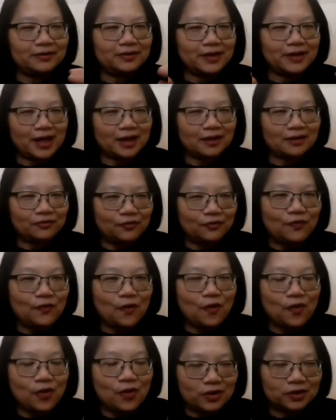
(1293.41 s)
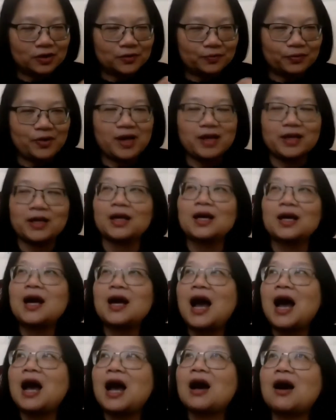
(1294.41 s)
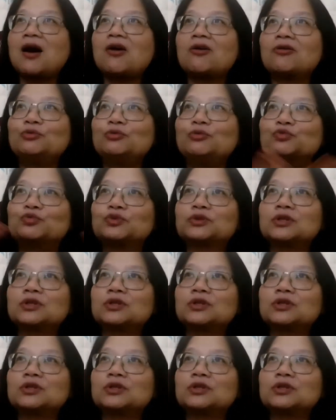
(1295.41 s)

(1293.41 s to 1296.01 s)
Like for the branding. How